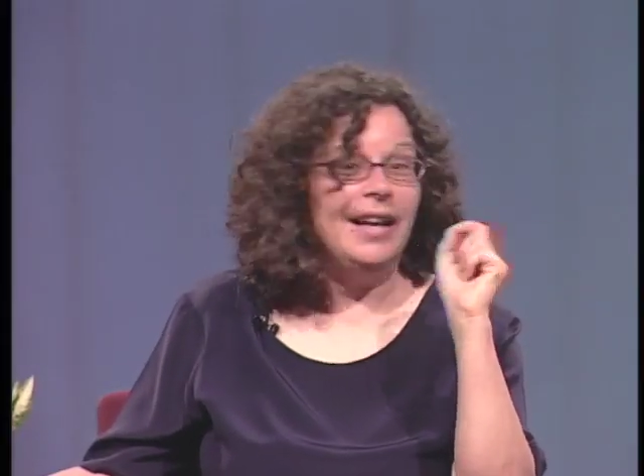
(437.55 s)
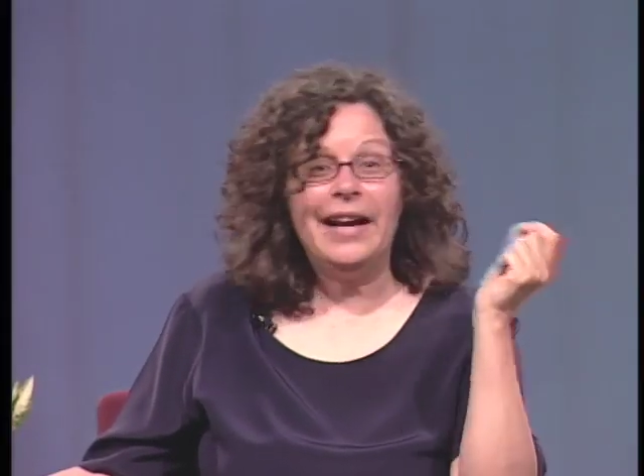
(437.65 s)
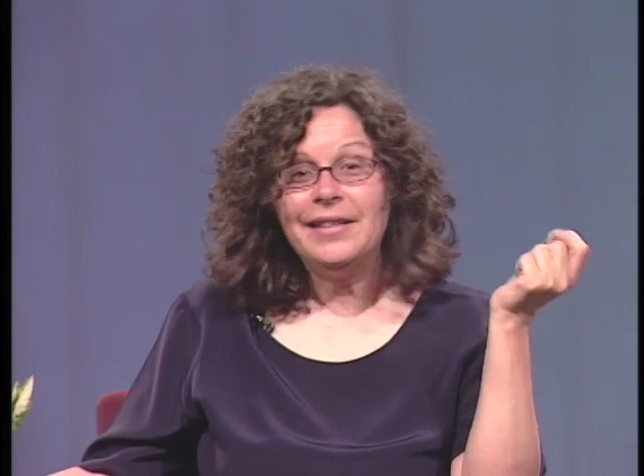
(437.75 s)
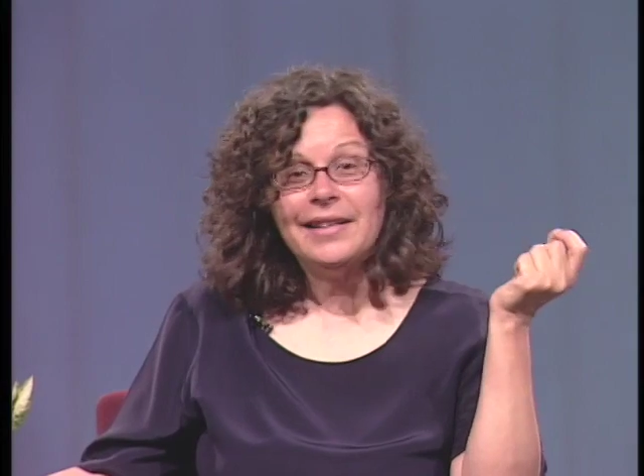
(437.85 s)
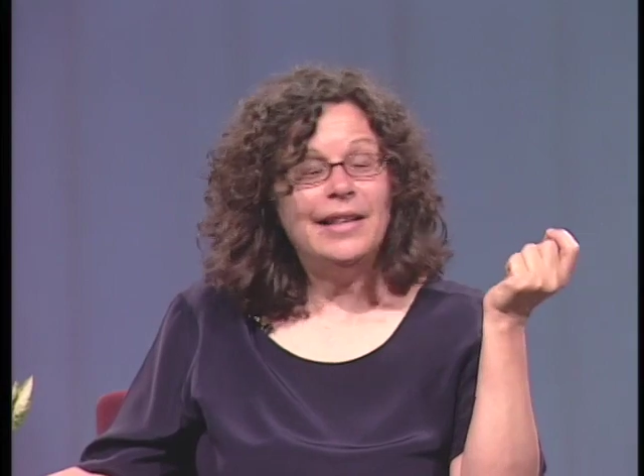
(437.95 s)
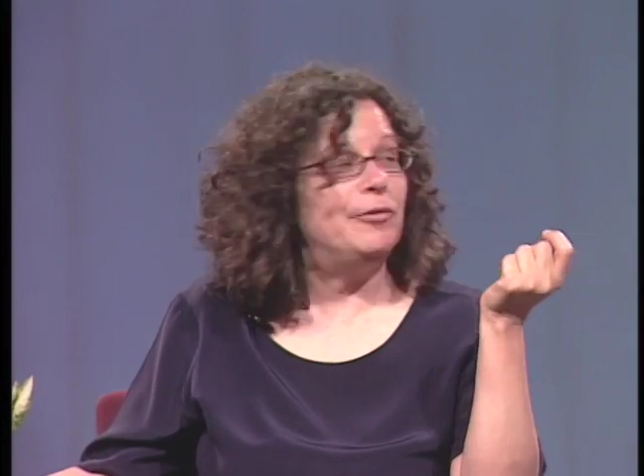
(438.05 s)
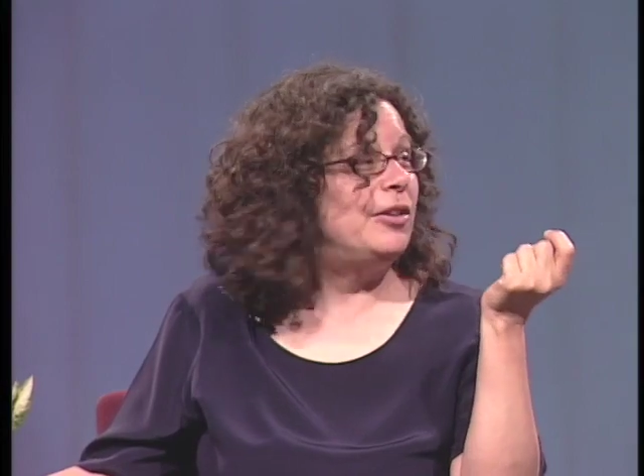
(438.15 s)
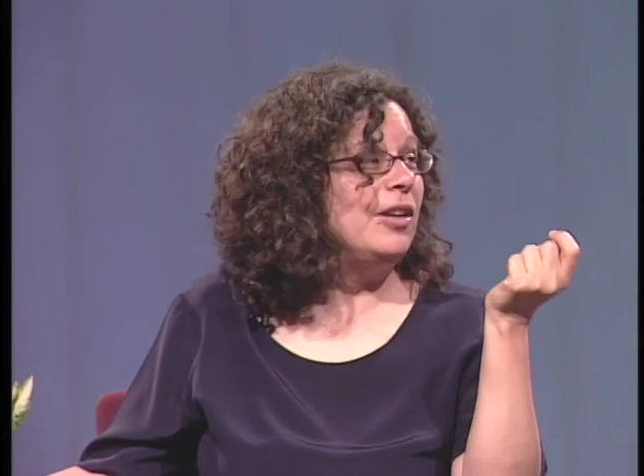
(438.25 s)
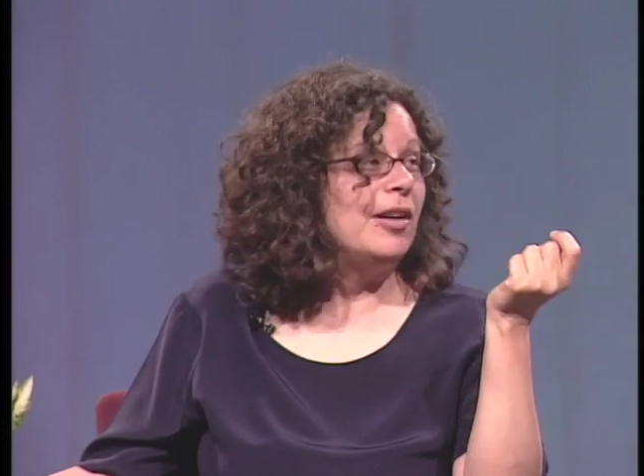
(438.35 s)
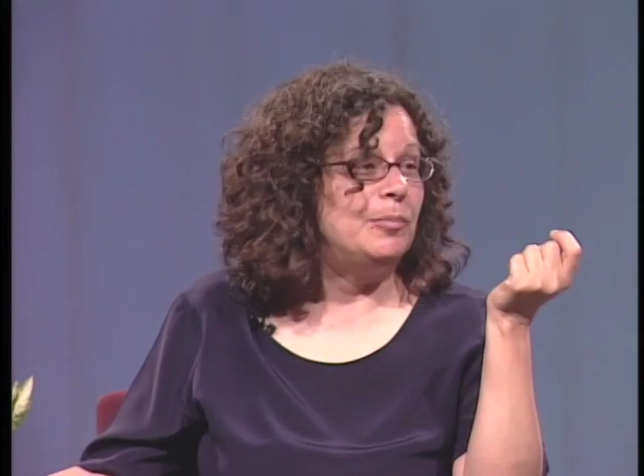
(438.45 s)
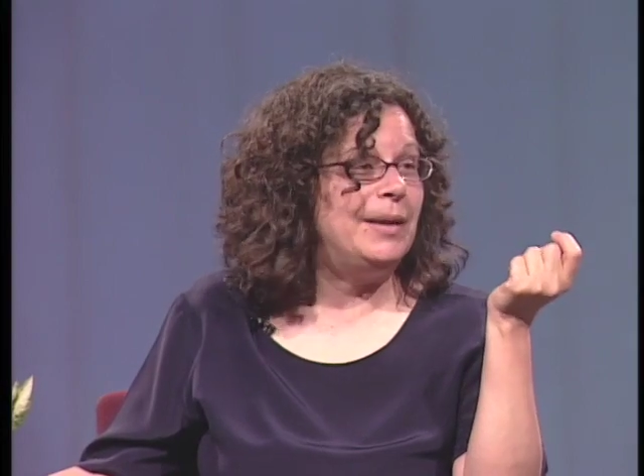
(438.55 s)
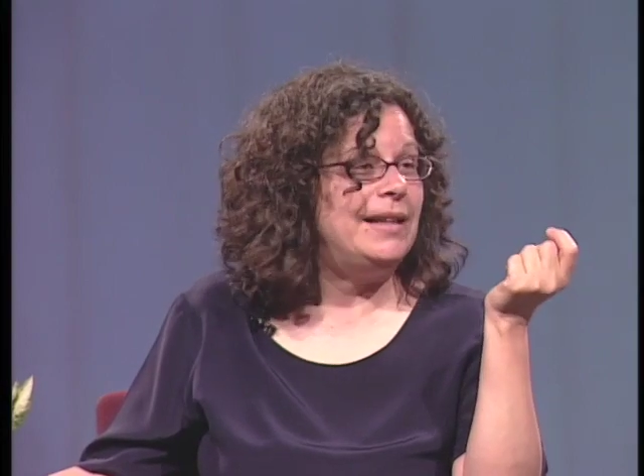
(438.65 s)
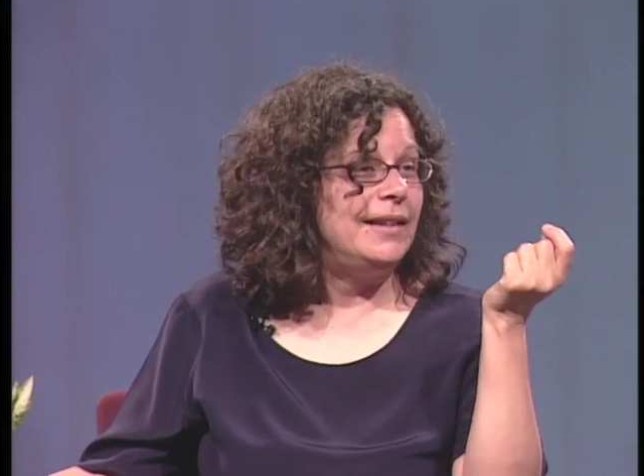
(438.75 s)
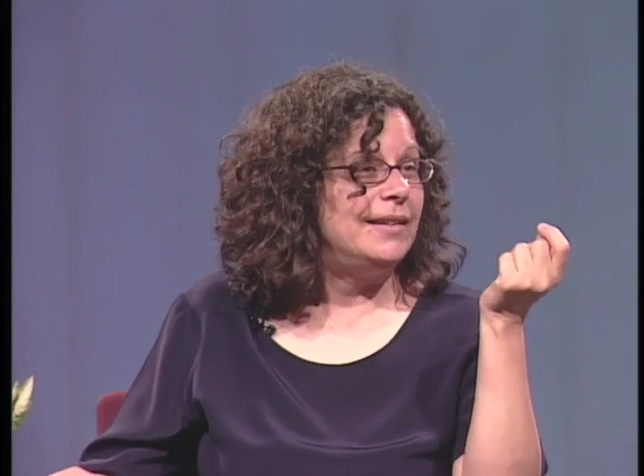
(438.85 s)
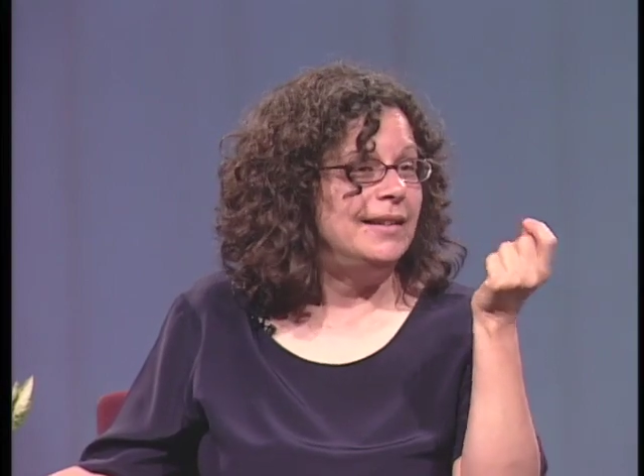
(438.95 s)
asking if you got a
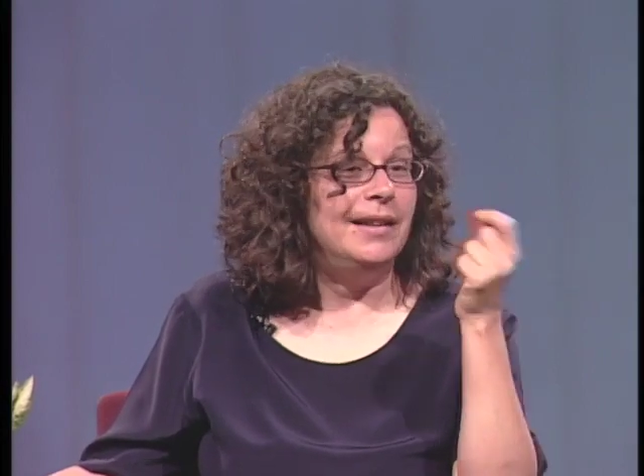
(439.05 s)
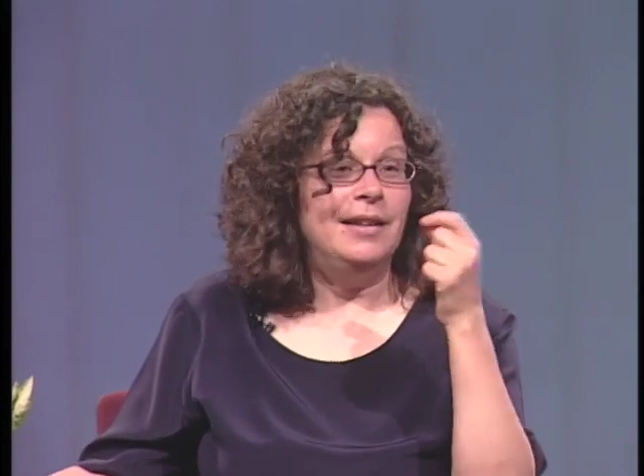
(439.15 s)
minute